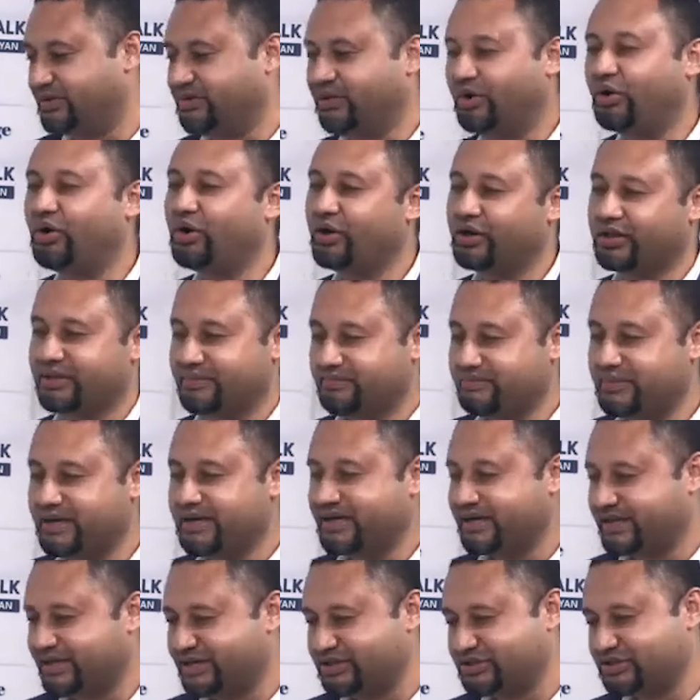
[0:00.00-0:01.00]

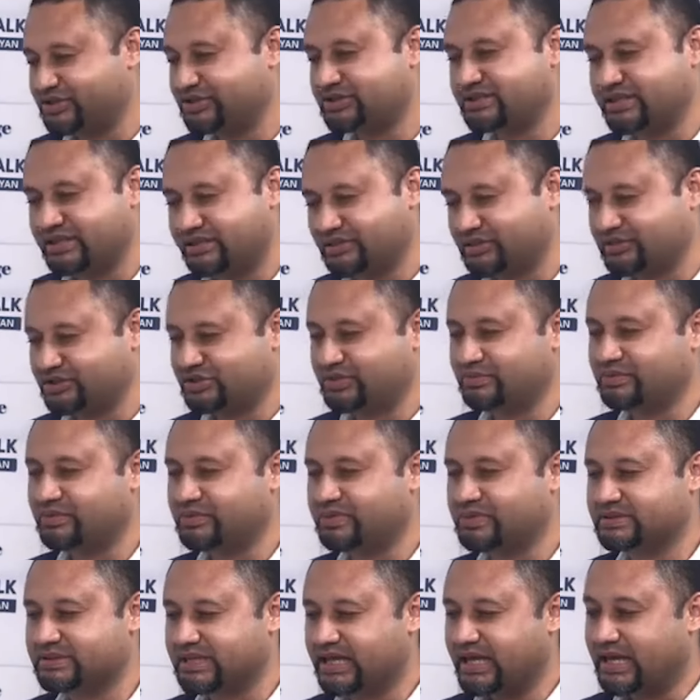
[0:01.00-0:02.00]
medications and
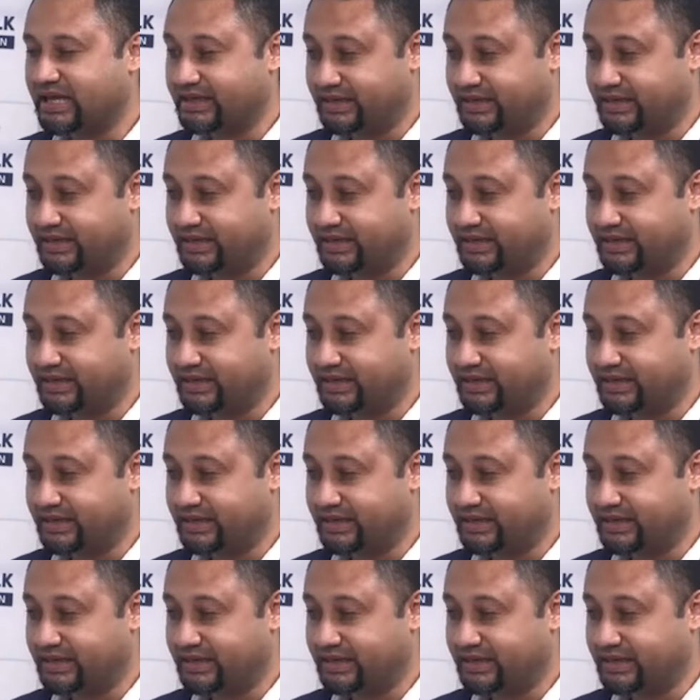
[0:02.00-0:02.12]
consumables